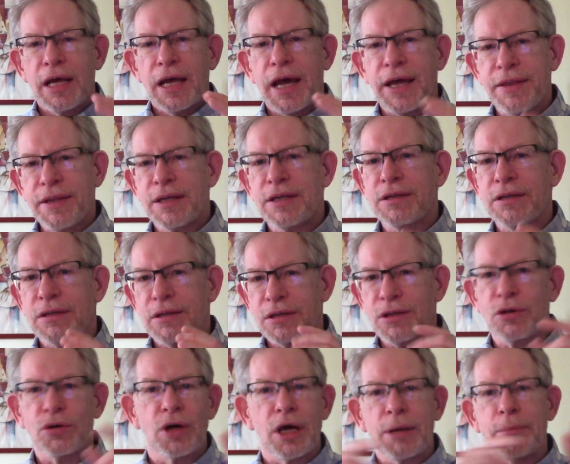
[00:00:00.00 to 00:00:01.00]
And then,
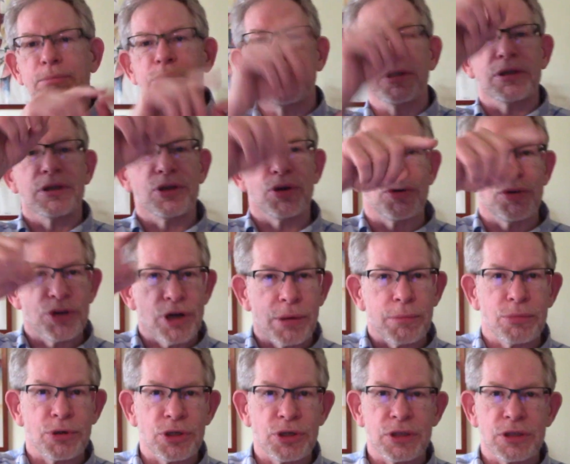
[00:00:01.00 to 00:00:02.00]
and put,
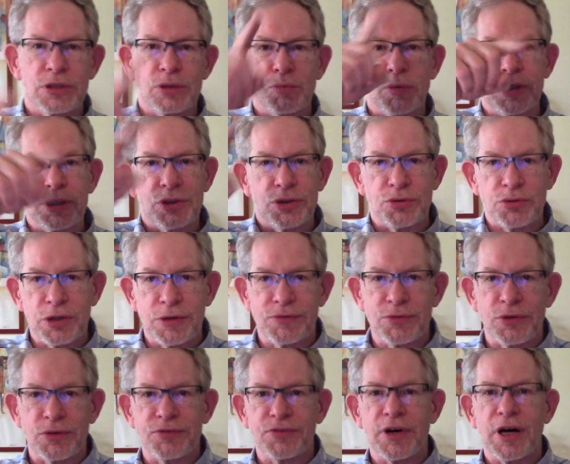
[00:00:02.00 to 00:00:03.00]
numbers 1, 2, 3,
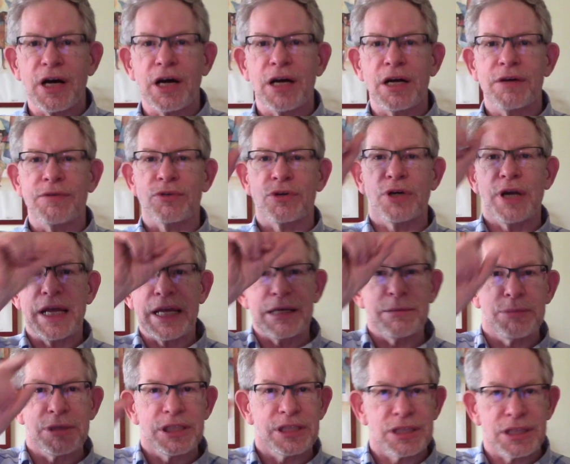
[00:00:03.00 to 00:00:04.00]
4, 5, or A,
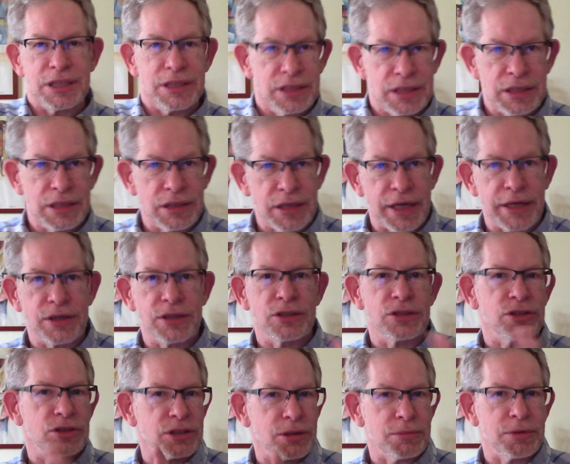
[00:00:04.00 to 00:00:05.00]
B, C, D letters,
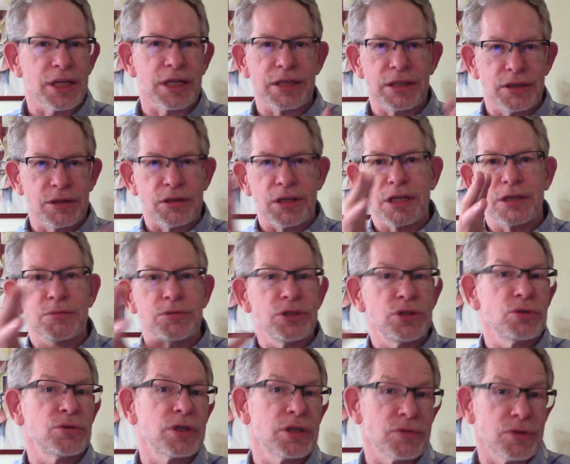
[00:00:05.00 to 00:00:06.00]
or something like you would
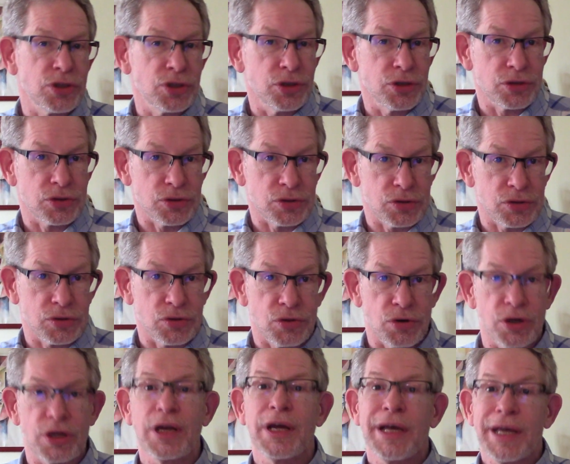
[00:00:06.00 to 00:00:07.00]
do in a rehearsal
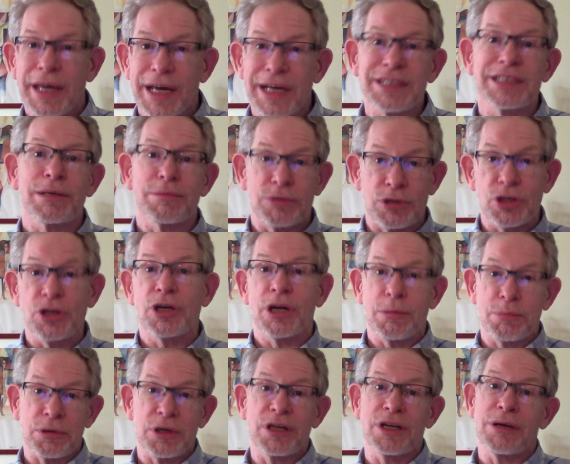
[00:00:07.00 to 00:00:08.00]
score, except you're going
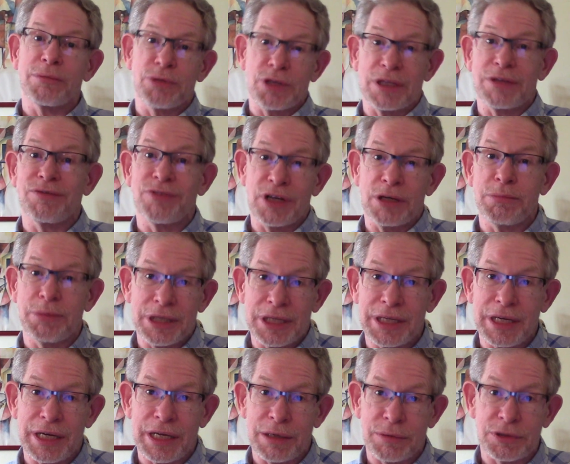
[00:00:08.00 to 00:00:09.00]
to put a number at the very
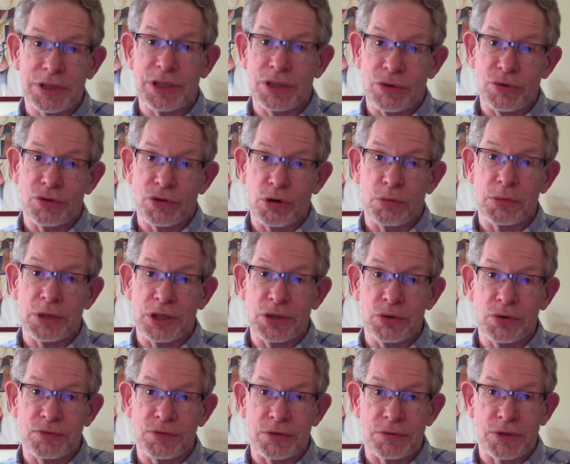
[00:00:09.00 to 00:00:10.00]
beginning, which you don't normally
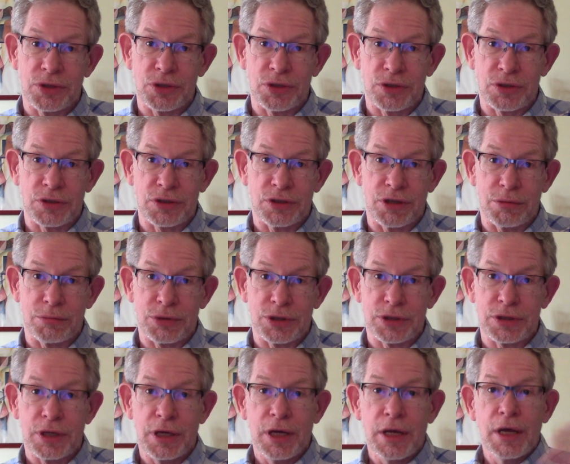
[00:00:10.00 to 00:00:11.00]
do for rehearsal numbers.